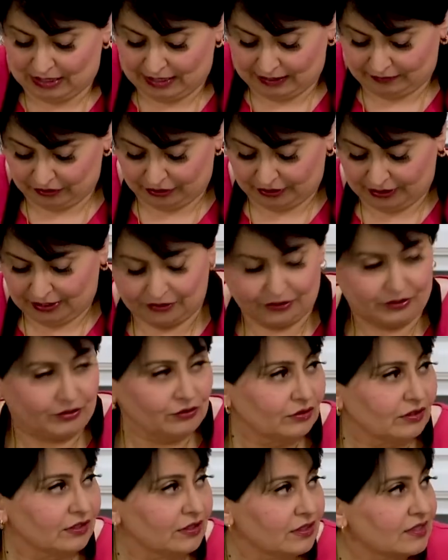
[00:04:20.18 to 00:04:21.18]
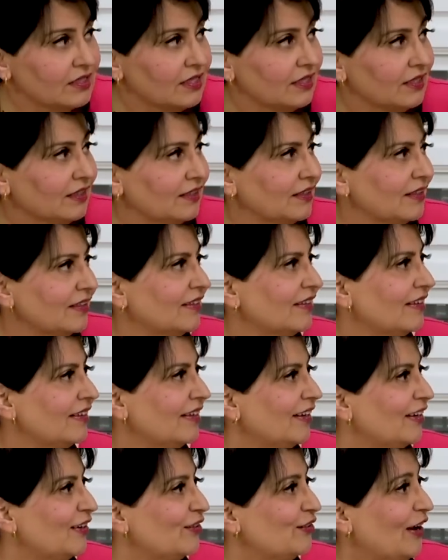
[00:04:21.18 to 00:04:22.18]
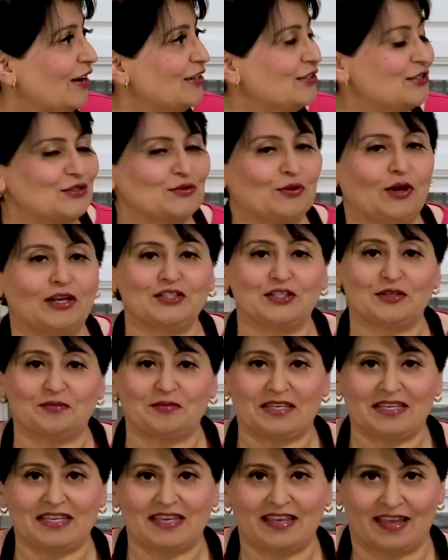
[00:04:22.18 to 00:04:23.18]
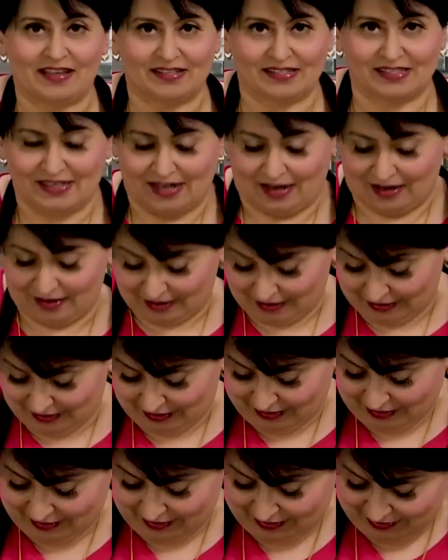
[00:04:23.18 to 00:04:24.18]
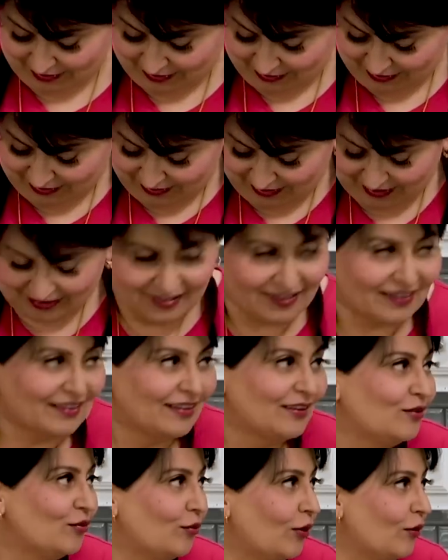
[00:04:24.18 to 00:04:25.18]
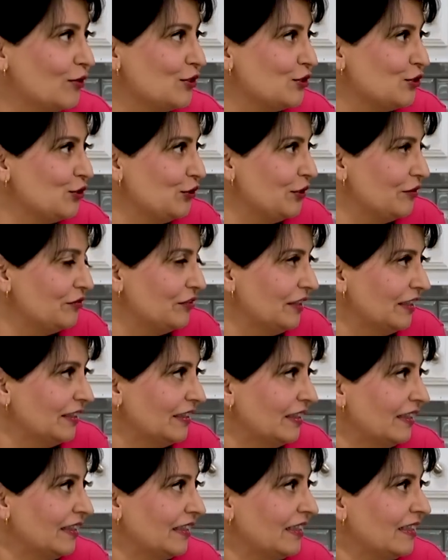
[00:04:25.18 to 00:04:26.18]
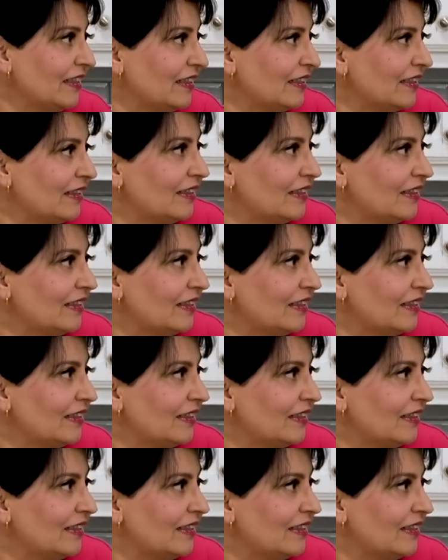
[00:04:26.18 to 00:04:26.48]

I have learned how to do this. Roger's watching me, he can't stand it. What would you do differently, honey?